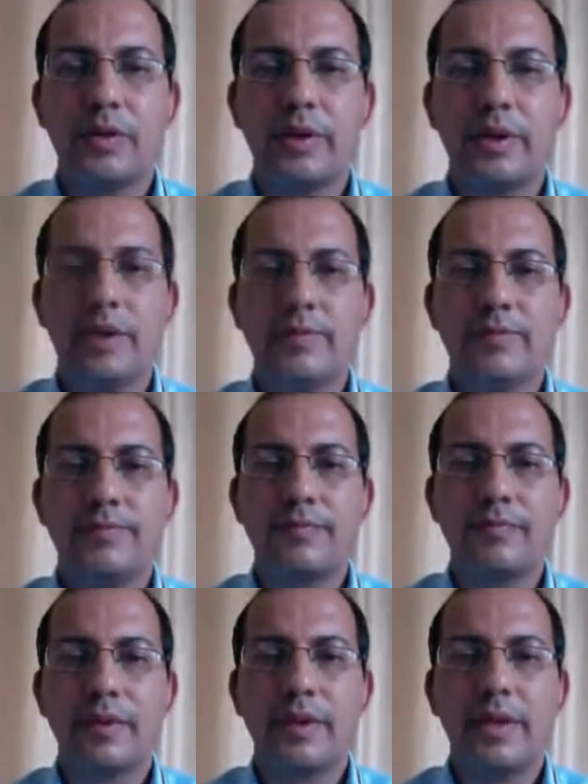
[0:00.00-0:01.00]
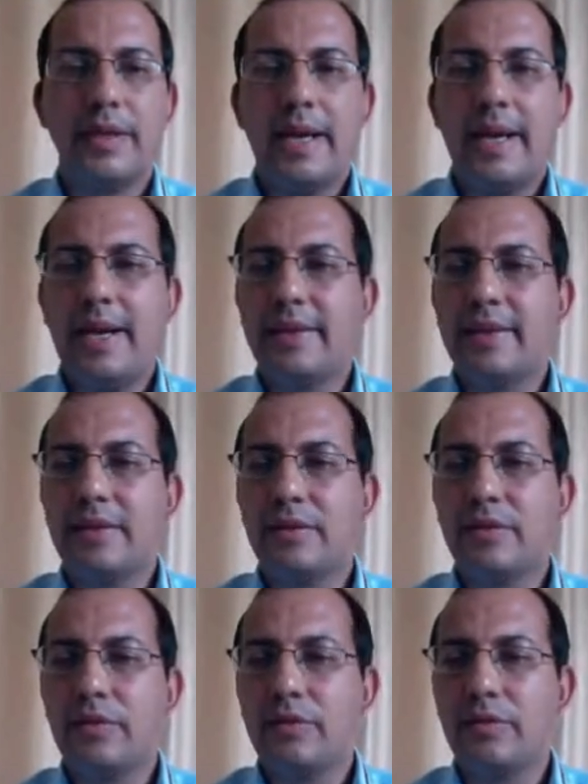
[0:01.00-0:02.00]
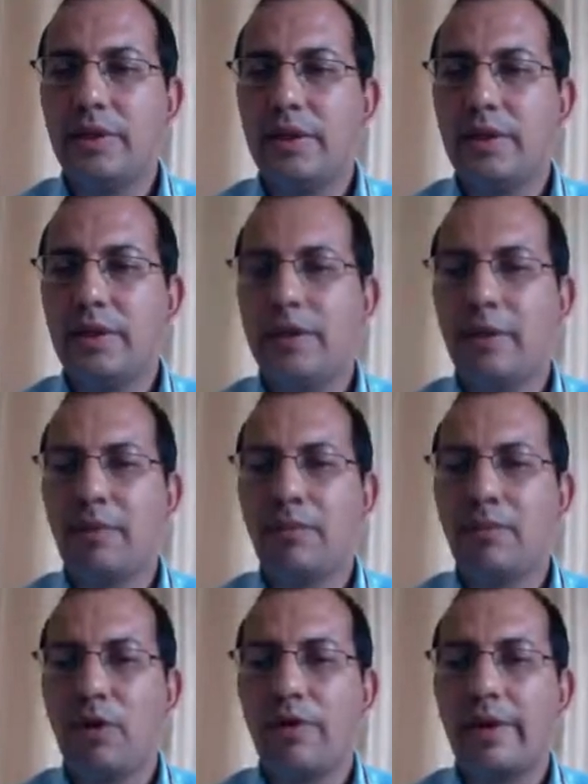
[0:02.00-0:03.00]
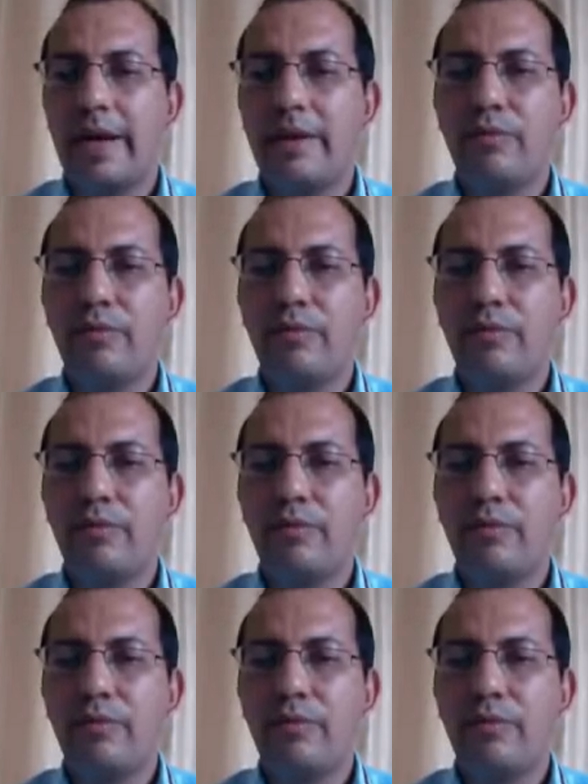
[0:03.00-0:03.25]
Okay. And the double bond,